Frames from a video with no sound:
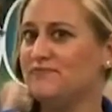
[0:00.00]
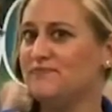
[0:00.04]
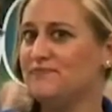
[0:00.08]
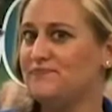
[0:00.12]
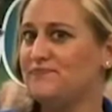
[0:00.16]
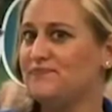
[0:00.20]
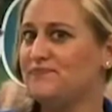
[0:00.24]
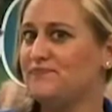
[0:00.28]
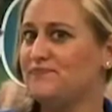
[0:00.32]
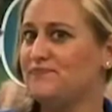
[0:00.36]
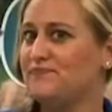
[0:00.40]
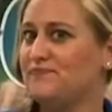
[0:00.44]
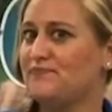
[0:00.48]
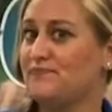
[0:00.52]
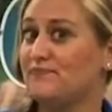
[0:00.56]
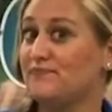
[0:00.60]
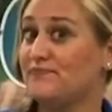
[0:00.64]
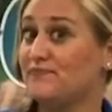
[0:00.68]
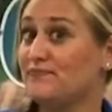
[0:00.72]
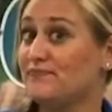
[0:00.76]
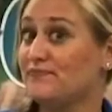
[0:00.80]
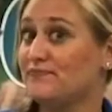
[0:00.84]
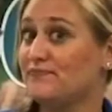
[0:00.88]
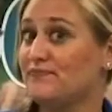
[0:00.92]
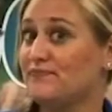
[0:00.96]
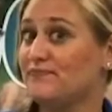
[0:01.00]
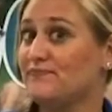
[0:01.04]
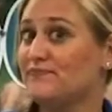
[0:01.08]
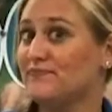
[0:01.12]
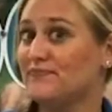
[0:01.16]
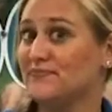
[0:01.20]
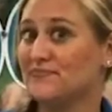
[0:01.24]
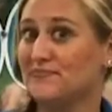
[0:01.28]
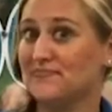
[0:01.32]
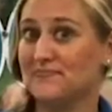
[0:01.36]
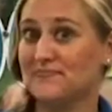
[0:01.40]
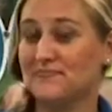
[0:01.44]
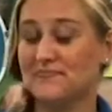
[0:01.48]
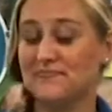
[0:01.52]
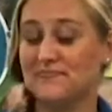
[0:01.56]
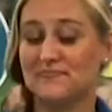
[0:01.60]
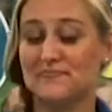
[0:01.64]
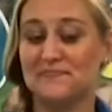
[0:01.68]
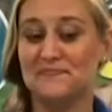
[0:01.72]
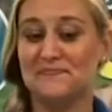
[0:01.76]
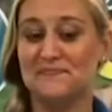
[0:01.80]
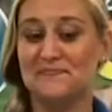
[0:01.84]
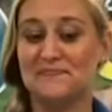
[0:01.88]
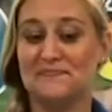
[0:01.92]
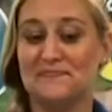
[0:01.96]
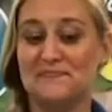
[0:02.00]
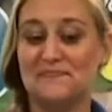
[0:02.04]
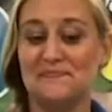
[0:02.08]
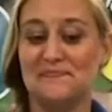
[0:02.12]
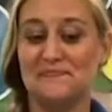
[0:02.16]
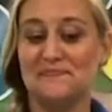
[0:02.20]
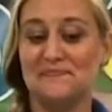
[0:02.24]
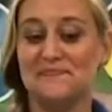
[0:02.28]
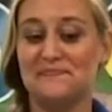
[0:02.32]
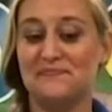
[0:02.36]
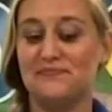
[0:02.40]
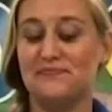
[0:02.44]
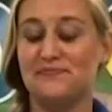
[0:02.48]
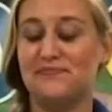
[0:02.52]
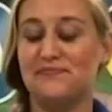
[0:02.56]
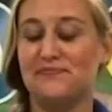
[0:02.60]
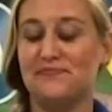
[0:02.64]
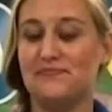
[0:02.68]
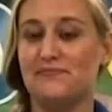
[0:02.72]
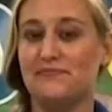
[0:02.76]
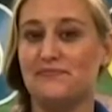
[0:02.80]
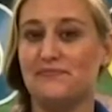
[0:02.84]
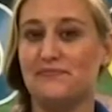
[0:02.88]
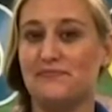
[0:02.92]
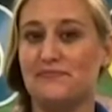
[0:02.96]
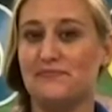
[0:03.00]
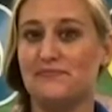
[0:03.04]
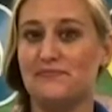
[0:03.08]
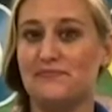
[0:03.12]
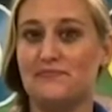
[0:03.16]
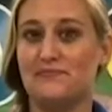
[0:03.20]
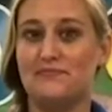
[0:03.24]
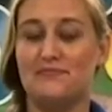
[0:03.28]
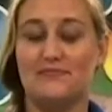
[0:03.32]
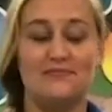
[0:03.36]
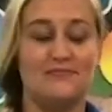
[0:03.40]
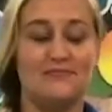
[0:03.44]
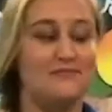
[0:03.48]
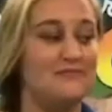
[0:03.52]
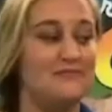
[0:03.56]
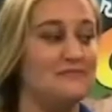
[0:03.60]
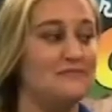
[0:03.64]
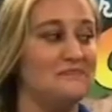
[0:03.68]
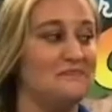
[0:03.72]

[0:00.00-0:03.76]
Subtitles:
[no speech]